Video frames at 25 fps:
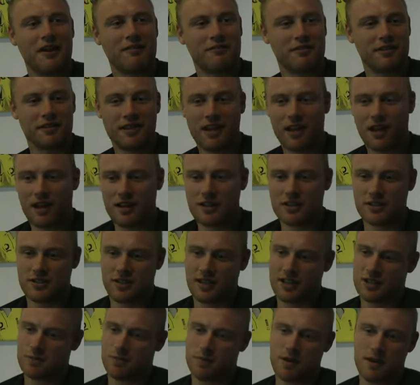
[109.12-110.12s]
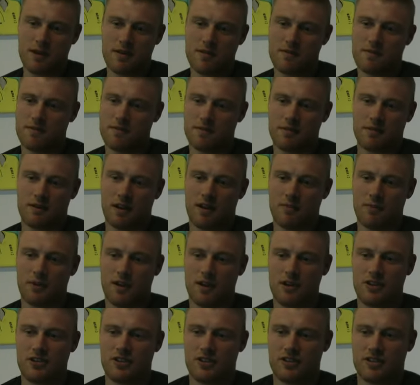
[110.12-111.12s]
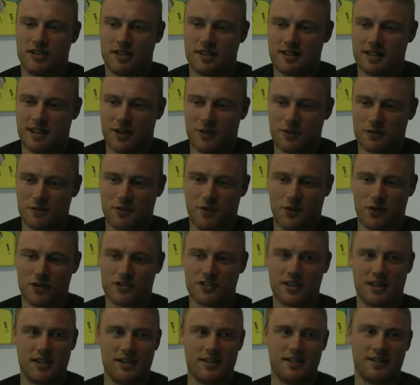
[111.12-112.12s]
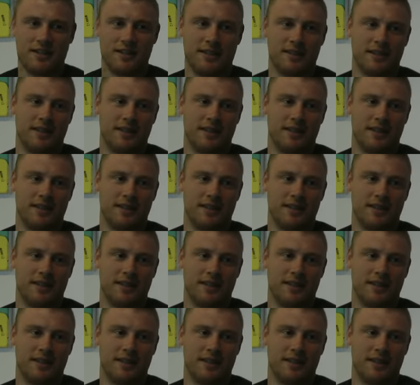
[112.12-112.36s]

I've been injured since I was 14.